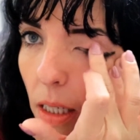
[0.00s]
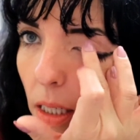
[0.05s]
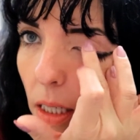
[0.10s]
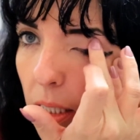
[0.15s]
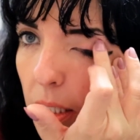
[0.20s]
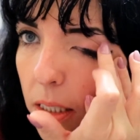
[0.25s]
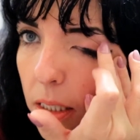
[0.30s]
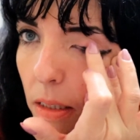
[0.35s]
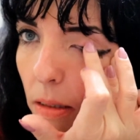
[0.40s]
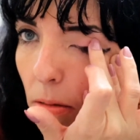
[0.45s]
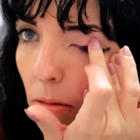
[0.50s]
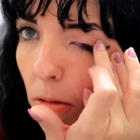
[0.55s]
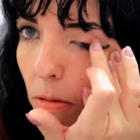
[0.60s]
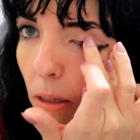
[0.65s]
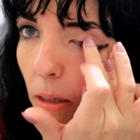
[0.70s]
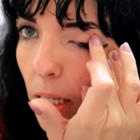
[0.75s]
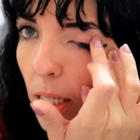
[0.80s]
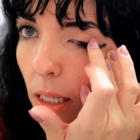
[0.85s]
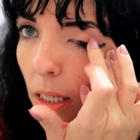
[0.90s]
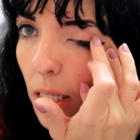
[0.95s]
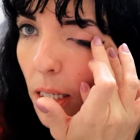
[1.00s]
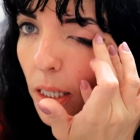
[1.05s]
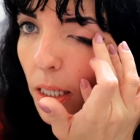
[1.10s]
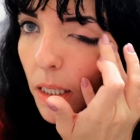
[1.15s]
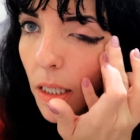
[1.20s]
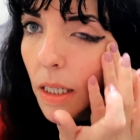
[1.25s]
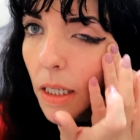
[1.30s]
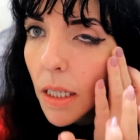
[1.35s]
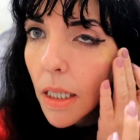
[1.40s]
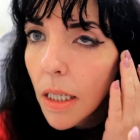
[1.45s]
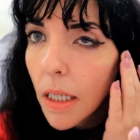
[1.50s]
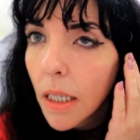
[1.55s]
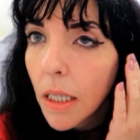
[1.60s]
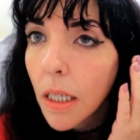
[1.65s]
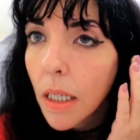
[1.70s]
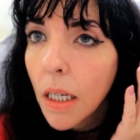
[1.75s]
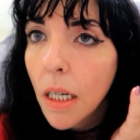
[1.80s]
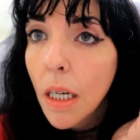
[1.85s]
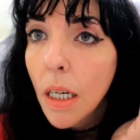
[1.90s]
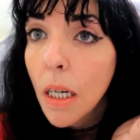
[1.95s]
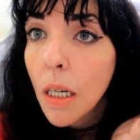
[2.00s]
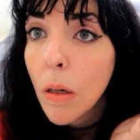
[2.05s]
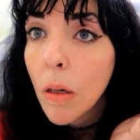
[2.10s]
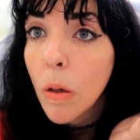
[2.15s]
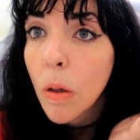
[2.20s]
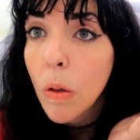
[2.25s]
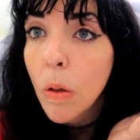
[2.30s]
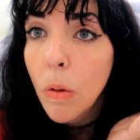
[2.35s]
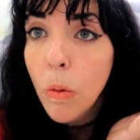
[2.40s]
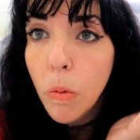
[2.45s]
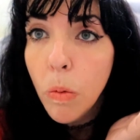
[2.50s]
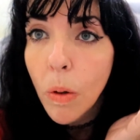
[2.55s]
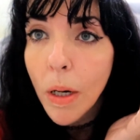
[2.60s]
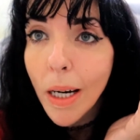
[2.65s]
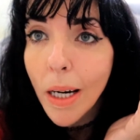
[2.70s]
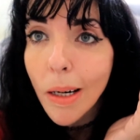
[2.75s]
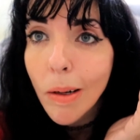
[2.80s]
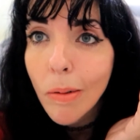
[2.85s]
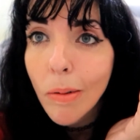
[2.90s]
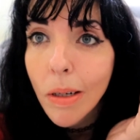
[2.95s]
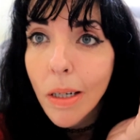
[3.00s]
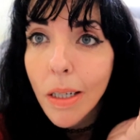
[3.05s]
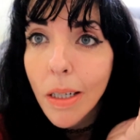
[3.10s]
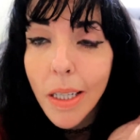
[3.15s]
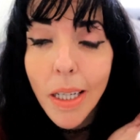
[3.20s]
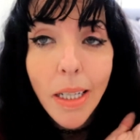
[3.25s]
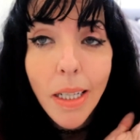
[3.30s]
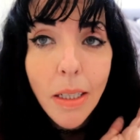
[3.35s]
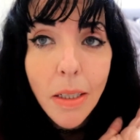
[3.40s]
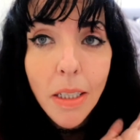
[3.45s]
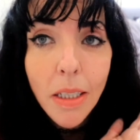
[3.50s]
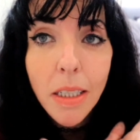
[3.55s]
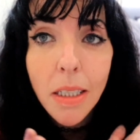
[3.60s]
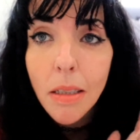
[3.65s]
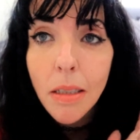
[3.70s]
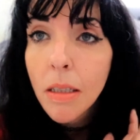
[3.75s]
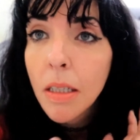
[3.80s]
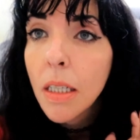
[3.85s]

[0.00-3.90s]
I do quite like that. Oh wow, that looks